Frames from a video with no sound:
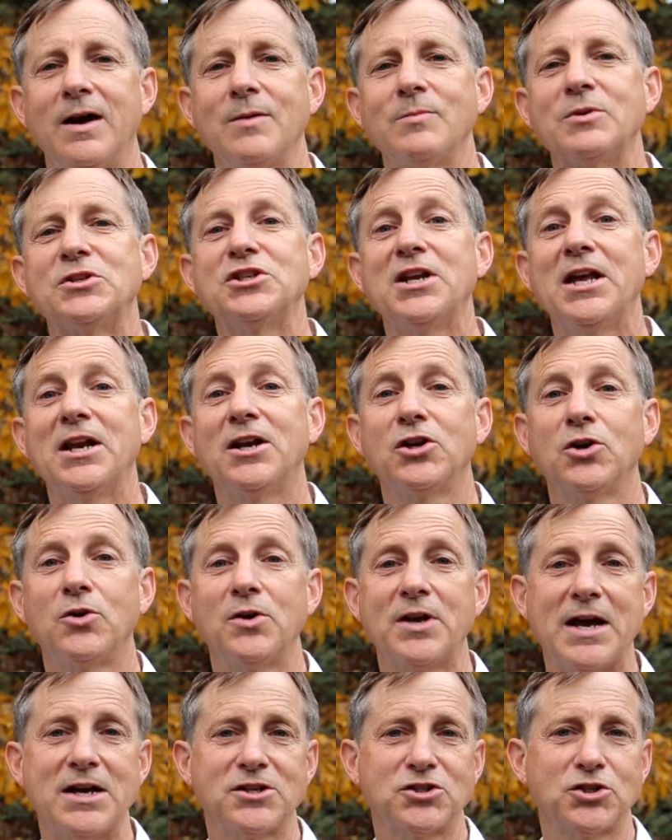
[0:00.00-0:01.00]
I'm in
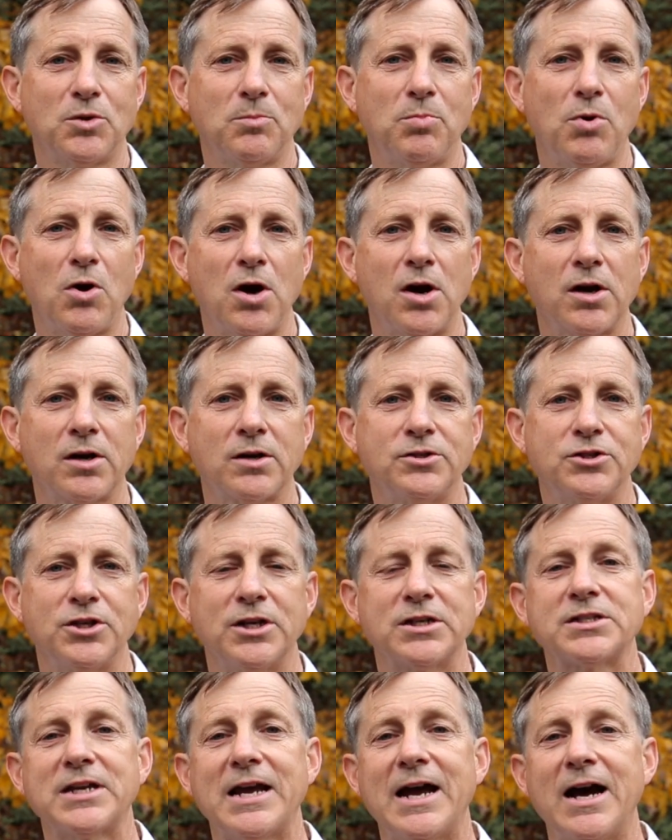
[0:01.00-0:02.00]
Shenandoah National Park,
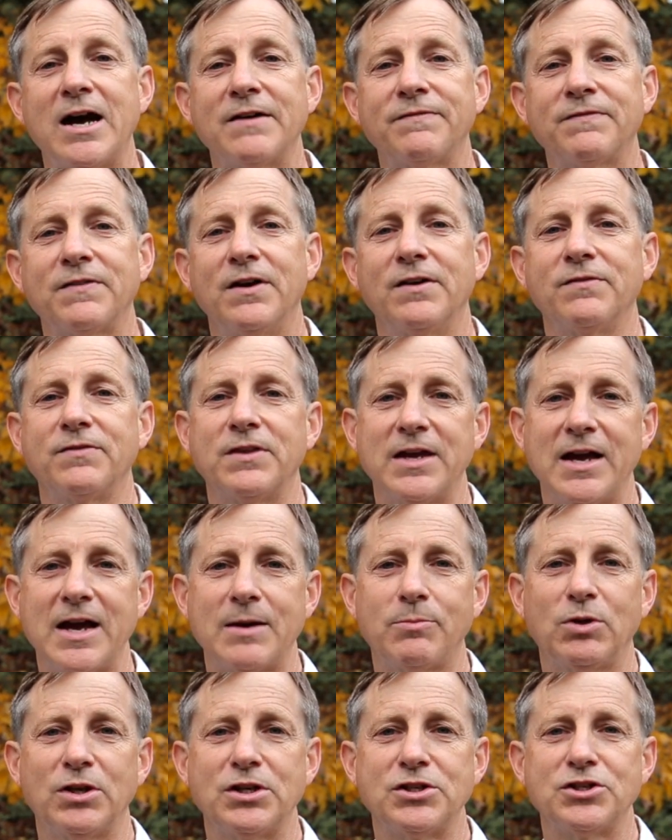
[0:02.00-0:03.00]
just off of the
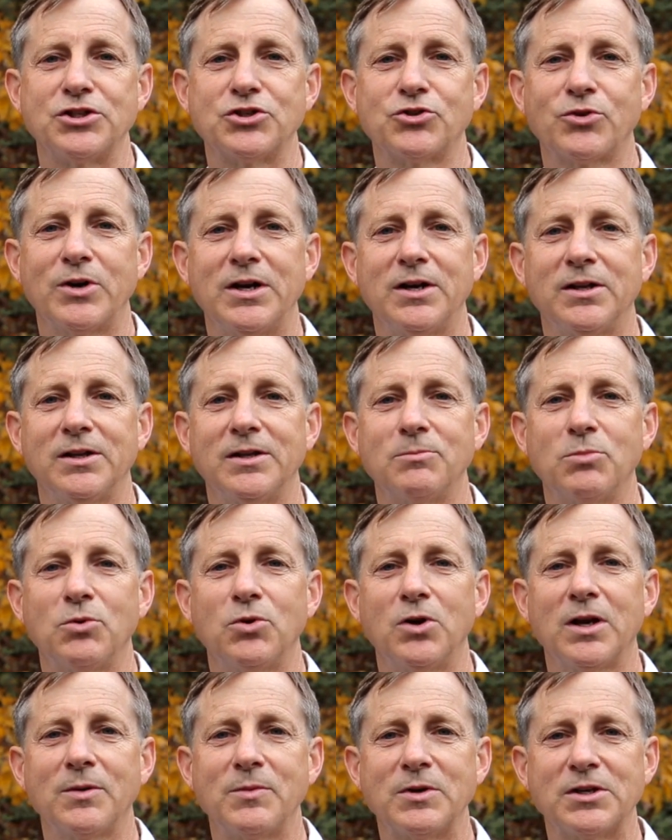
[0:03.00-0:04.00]
Appalachian Trail, and
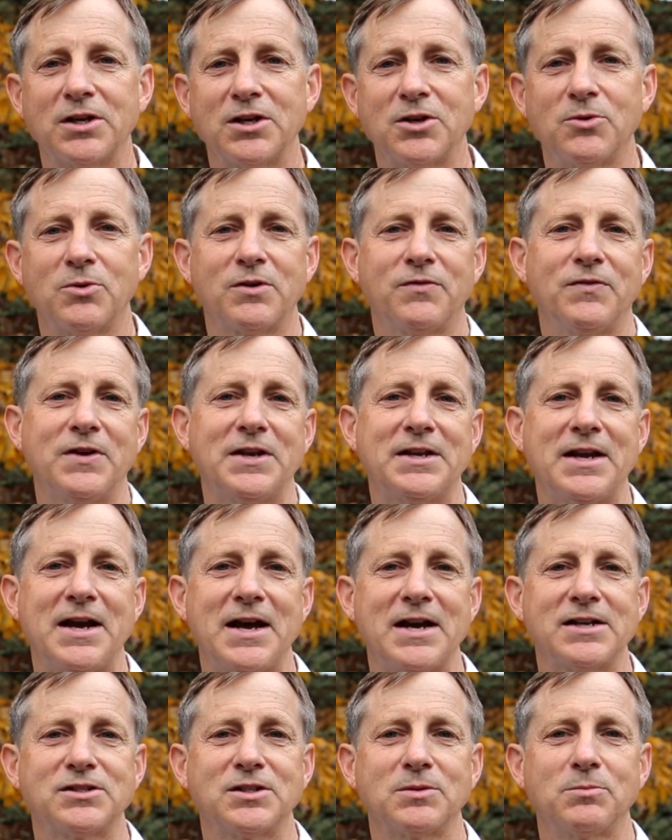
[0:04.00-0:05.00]
boy, let me tell you what a
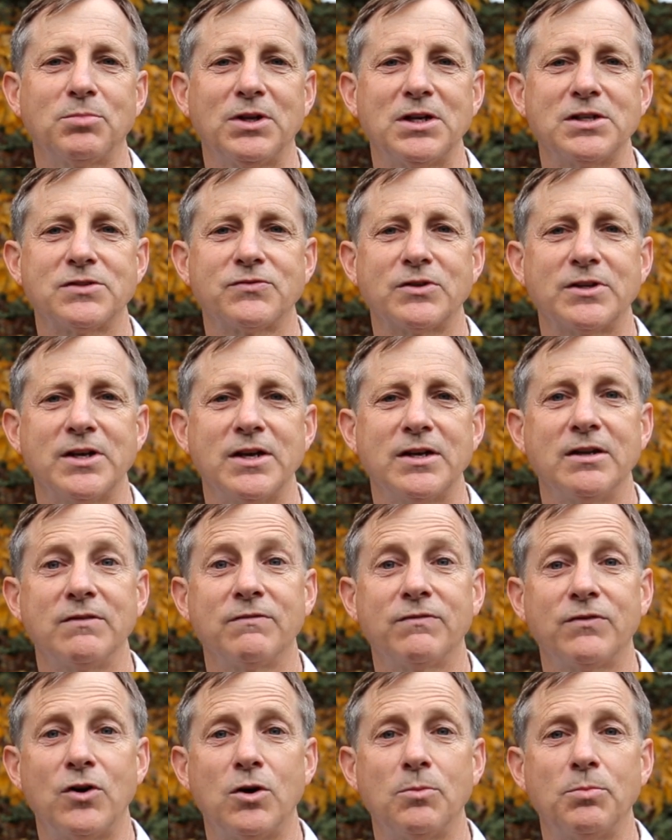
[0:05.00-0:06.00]
fantastic place for
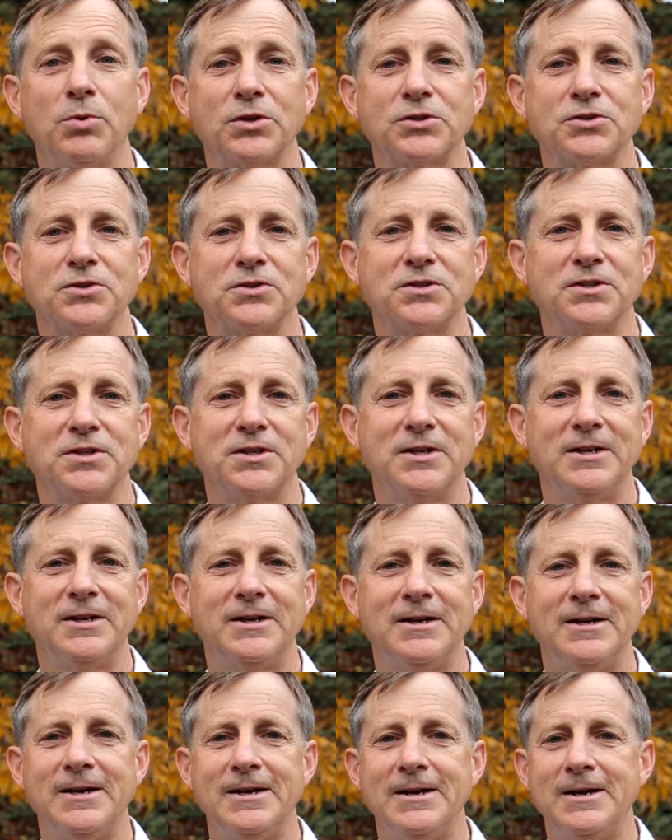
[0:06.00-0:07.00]
taking fall pictures.
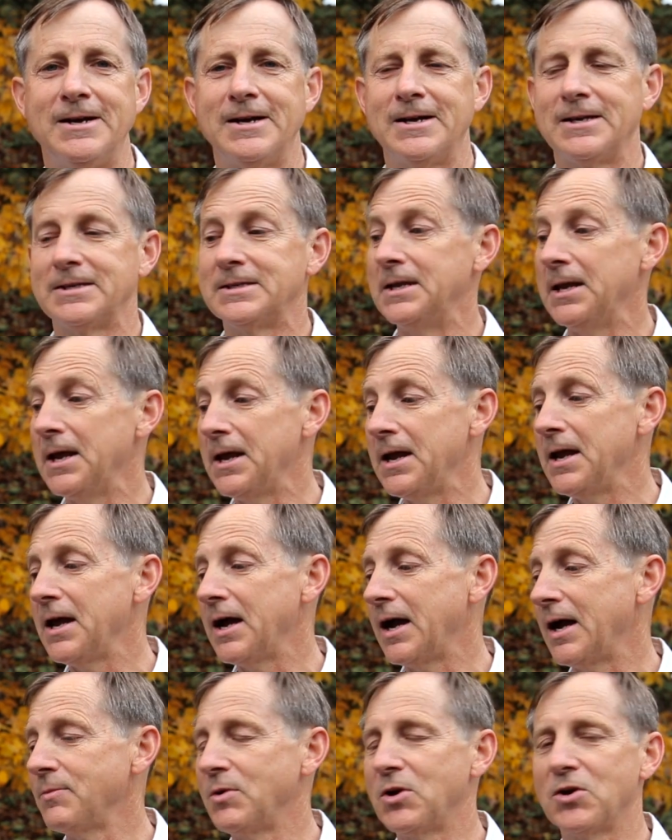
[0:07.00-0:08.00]

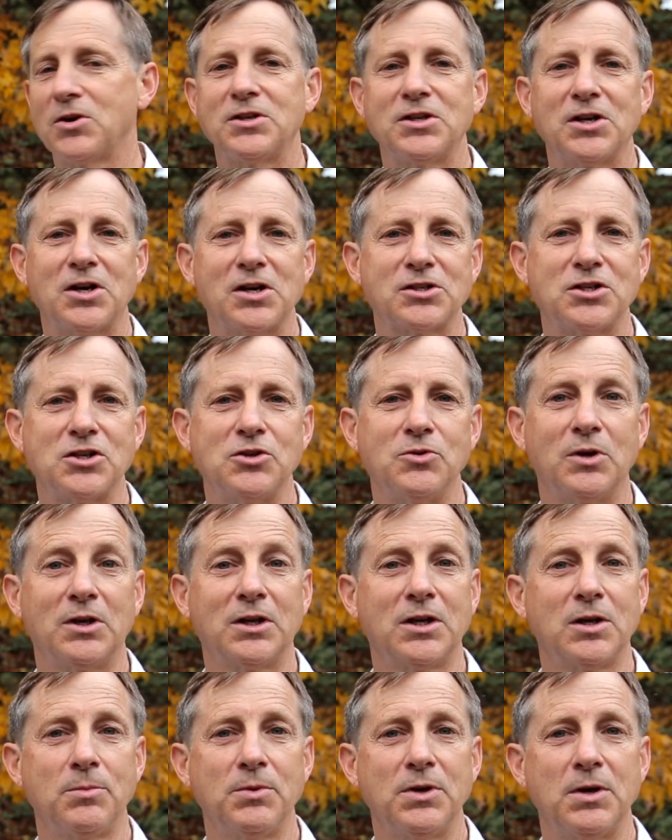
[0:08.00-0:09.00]
Today, I'm here to talk to you a
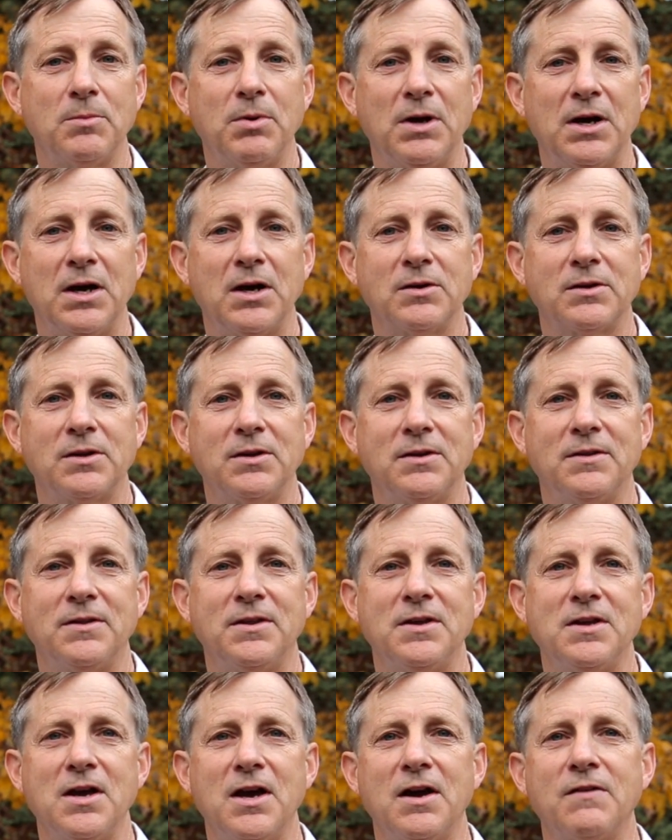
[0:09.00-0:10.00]
little bit about
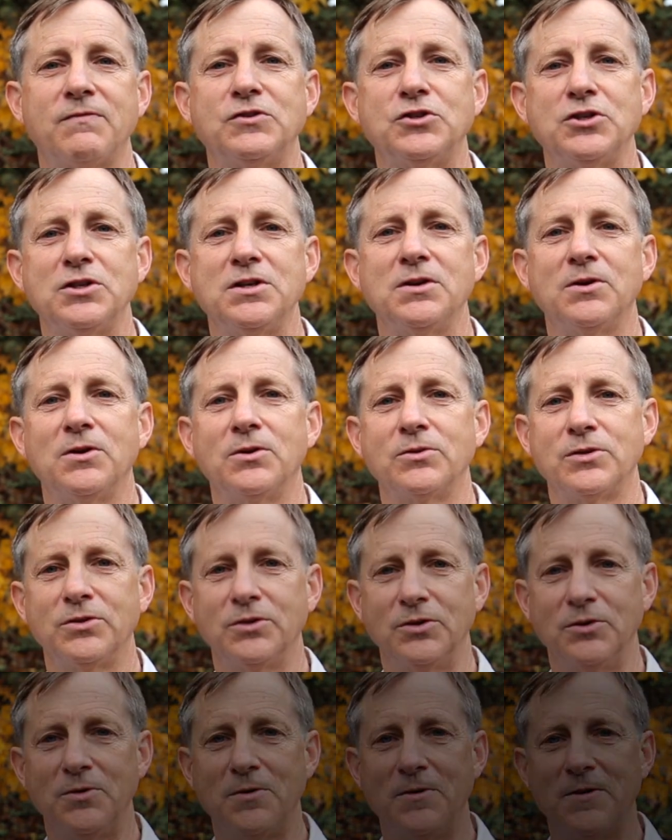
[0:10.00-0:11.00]
the F G zero
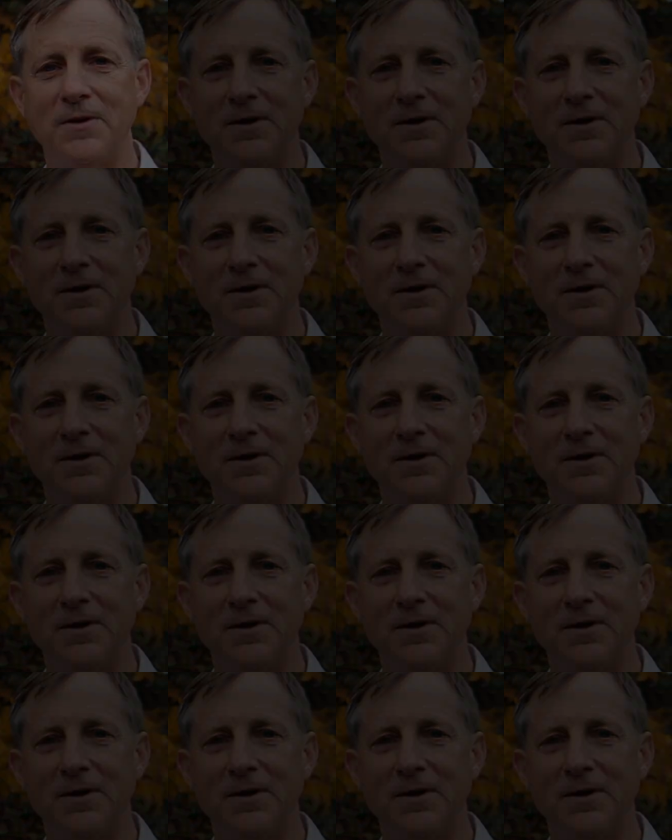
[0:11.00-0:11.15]
two.